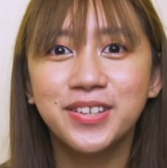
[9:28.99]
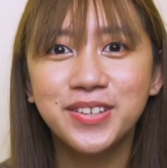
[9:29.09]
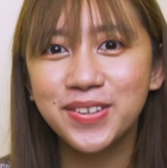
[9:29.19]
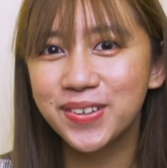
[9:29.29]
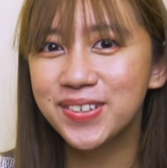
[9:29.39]

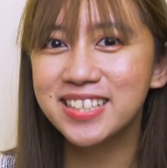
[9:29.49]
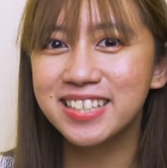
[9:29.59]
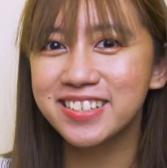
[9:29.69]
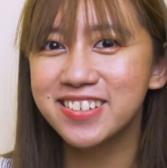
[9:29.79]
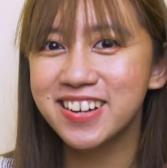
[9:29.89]
You
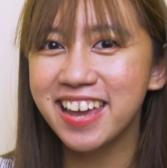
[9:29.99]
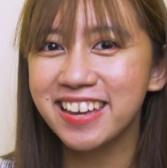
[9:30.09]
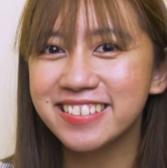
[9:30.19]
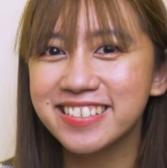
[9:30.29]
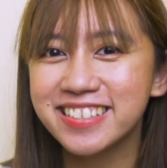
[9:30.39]
did
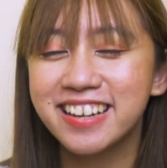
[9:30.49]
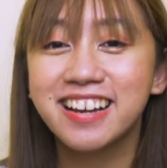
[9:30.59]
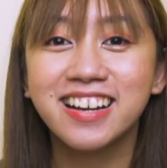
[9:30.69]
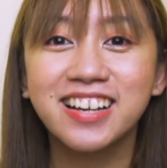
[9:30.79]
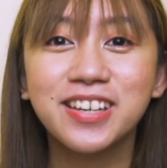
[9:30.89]
great!
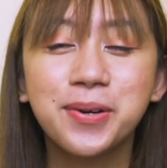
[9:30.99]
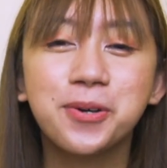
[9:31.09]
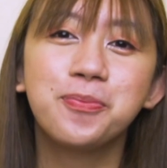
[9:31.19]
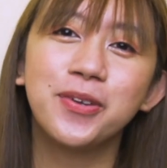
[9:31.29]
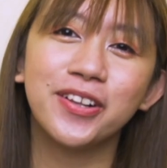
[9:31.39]
I hope